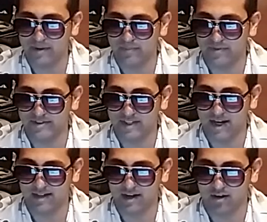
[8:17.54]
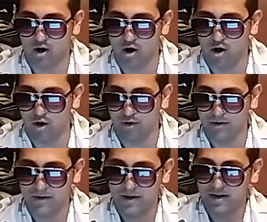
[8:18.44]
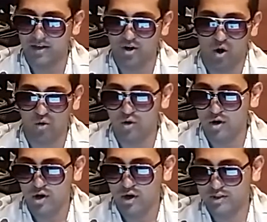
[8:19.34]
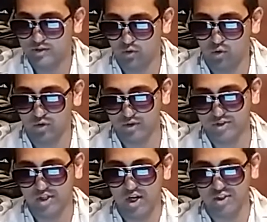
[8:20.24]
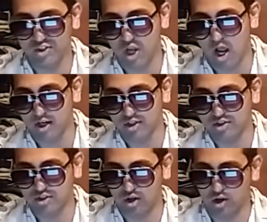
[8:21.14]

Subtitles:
that people saying that, oh, you know, Steve Sasha